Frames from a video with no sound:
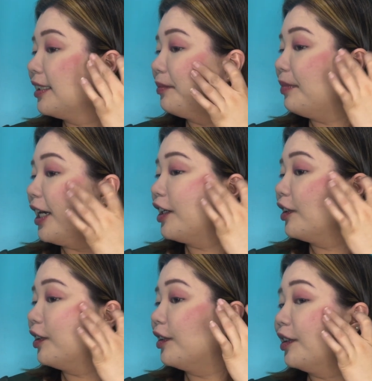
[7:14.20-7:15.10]

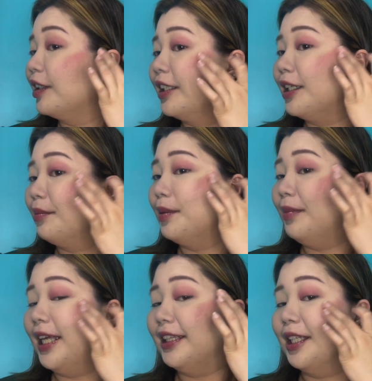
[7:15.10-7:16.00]
Pero,
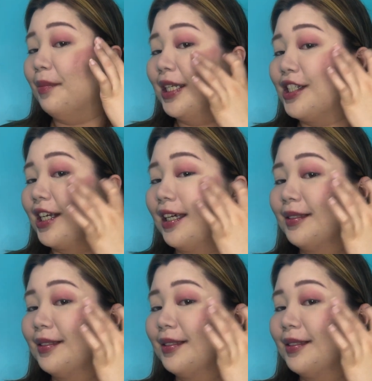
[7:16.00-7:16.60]
nabe-blend naman siya.